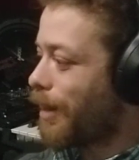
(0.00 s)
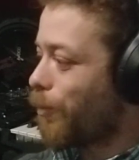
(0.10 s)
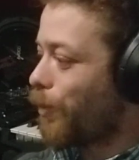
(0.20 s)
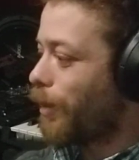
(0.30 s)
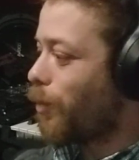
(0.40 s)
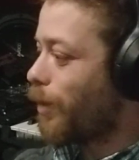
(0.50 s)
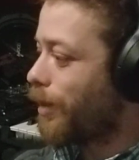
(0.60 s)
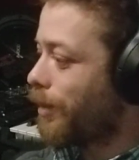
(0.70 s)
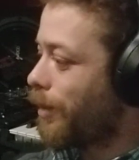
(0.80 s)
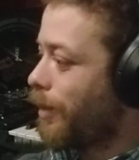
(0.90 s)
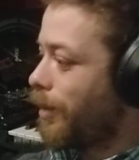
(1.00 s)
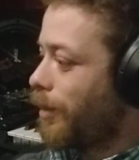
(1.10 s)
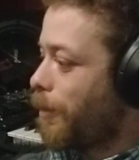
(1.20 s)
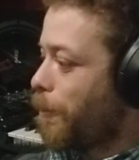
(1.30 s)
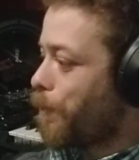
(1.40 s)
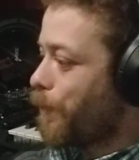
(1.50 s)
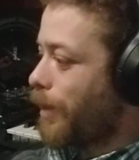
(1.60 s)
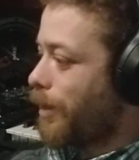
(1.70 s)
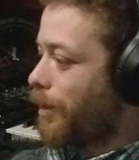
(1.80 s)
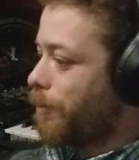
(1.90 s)
I really want
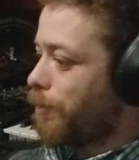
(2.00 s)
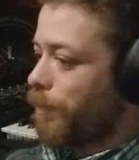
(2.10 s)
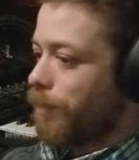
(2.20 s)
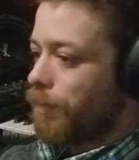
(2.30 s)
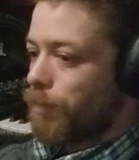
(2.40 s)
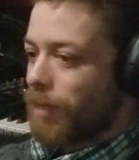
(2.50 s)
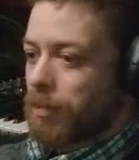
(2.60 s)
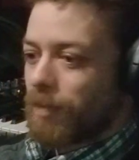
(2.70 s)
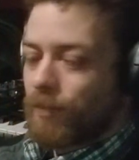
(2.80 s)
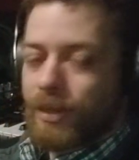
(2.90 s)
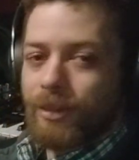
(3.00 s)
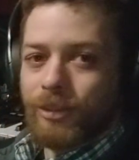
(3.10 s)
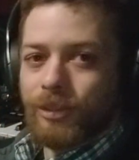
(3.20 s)
to make my videos